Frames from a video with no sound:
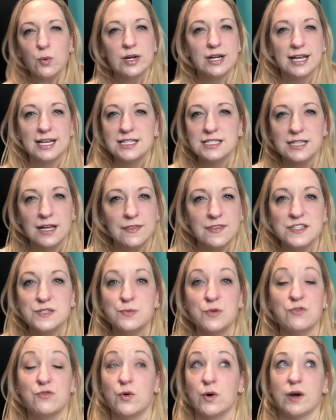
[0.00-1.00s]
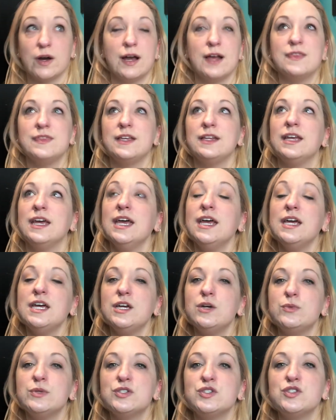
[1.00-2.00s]
had done this before. And then it
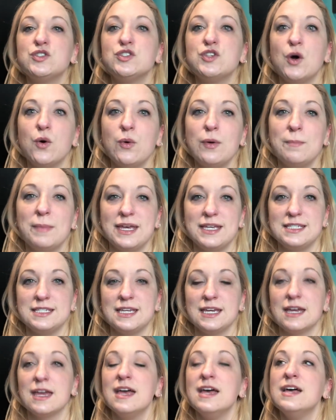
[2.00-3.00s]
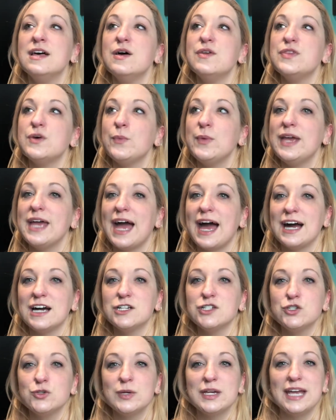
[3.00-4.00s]
was so amazing that we
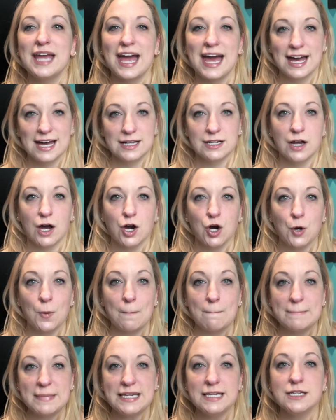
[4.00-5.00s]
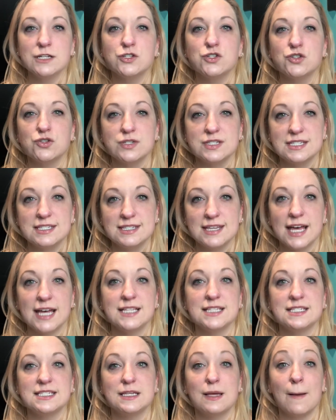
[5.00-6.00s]
actually had our miniature
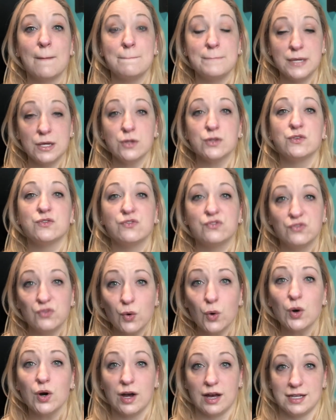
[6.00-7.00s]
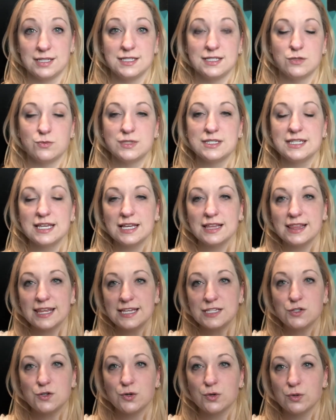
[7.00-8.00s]
sets built for us. It was like
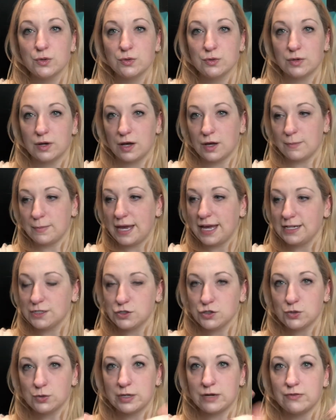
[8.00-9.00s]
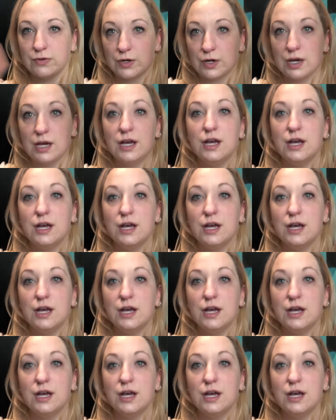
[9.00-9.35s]
laser um, etched or whatever.